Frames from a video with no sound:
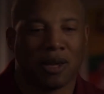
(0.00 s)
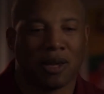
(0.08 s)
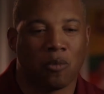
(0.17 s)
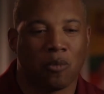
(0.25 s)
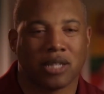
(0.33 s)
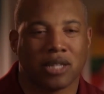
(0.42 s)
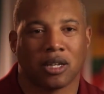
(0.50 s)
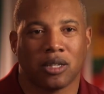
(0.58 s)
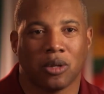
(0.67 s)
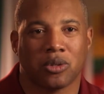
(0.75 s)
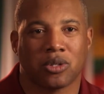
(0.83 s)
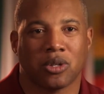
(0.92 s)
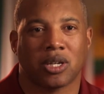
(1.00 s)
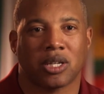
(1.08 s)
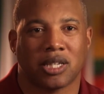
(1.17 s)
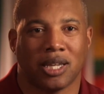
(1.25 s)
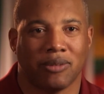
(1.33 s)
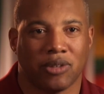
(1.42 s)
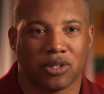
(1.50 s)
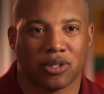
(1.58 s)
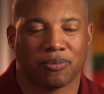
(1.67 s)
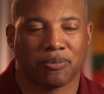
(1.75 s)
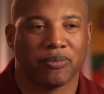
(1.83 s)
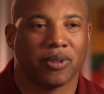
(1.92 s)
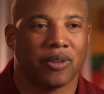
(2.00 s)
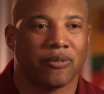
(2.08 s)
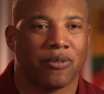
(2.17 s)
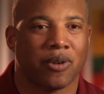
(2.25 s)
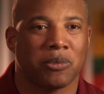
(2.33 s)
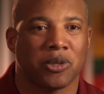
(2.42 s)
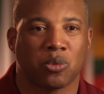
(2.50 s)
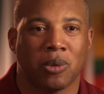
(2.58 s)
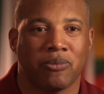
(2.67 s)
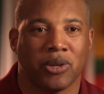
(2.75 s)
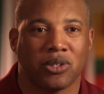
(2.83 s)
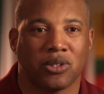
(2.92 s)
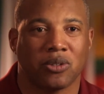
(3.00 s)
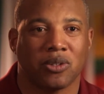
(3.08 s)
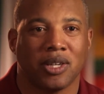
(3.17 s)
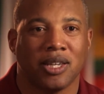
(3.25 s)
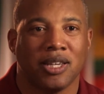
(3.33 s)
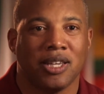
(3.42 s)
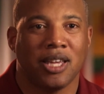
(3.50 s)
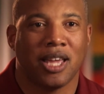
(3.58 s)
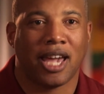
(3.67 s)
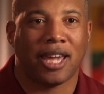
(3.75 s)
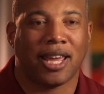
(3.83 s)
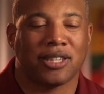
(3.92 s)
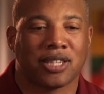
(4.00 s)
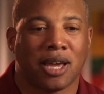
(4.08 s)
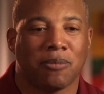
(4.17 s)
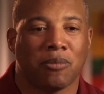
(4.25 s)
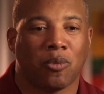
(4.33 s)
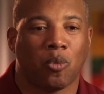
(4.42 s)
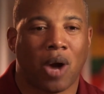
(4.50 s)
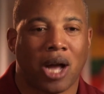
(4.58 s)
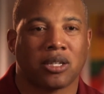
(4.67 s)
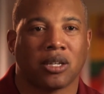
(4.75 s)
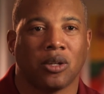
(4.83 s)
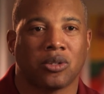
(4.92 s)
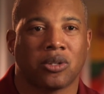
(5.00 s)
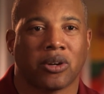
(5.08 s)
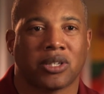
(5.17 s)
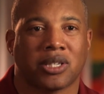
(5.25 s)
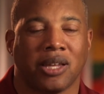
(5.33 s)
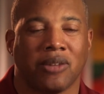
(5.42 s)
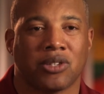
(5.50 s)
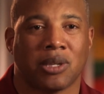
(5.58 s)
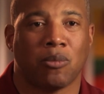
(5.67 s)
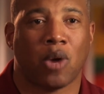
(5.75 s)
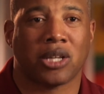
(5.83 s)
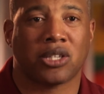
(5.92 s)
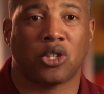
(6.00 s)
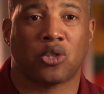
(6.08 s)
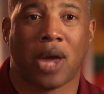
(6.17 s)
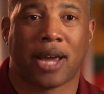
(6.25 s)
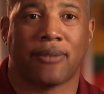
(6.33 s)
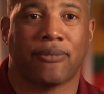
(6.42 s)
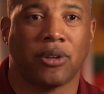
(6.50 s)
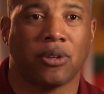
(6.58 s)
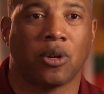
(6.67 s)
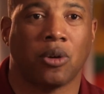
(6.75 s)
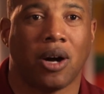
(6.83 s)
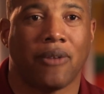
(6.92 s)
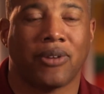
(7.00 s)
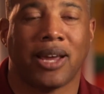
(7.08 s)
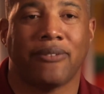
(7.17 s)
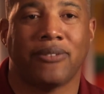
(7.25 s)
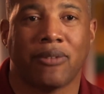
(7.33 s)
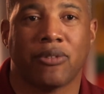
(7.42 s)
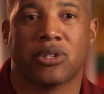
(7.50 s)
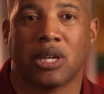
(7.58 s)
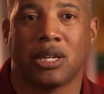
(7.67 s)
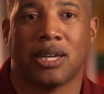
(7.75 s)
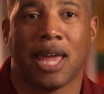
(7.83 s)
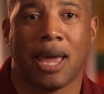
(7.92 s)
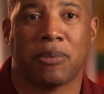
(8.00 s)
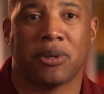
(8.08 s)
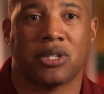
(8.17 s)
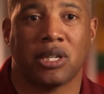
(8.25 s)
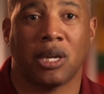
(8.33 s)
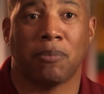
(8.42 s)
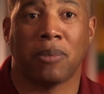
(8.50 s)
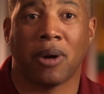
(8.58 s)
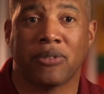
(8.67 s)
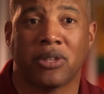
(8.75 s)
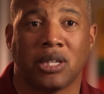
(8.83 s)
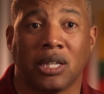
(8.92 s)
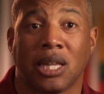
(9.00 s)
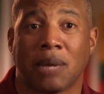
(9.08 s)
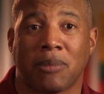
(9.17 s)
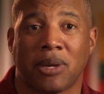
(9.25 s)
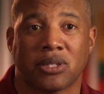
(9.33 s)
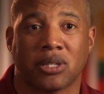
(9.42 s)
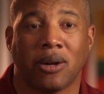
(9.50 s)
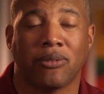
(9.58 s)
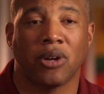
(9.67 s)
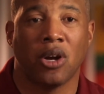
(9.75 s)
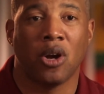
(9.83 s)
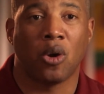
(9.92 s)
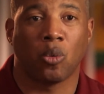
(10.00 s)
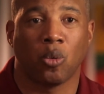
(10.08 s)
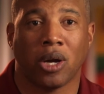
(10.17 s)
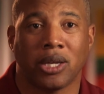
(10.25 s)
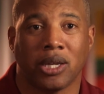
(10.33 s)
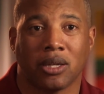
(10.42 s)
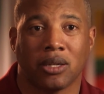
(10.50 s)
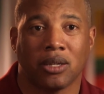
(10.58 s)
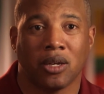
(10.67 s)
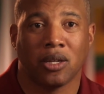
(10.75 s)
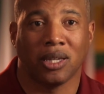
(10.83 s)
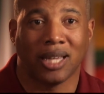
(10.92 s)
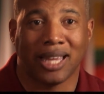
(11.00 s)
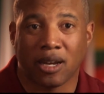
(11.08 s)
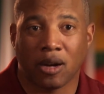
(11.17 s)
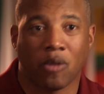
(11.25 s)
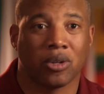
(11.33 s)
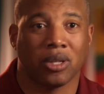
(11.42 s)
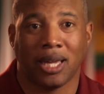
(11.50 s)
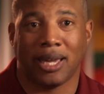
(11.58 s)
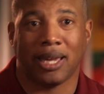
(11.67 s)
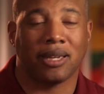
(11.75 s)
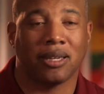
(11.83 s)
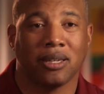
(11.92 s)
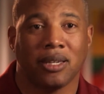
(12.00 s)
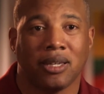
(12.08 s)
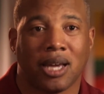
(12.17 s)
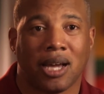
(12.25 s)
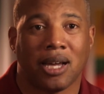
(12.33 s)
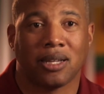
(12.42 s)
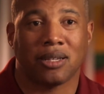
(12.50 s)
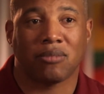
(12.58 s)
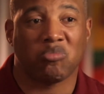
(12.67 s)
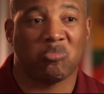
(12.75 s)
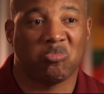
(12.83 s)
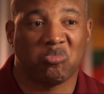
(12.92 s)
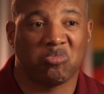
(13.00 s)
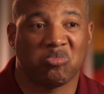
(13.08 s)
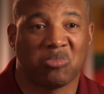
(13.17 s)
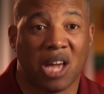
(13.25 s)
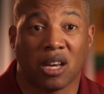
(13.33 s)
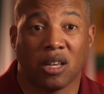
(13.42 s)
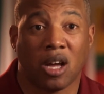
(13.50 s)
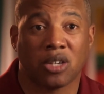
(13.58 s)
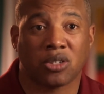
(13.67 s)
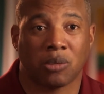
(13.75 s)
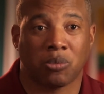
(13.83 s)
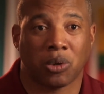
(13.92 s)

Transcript: I'm watching closed circuit television from the swim venue, and as I'm watching closed circuit television, I'm watching track and field go off, and I've never seen an amputee above the knee like myself running leg over leg uh, down a long jump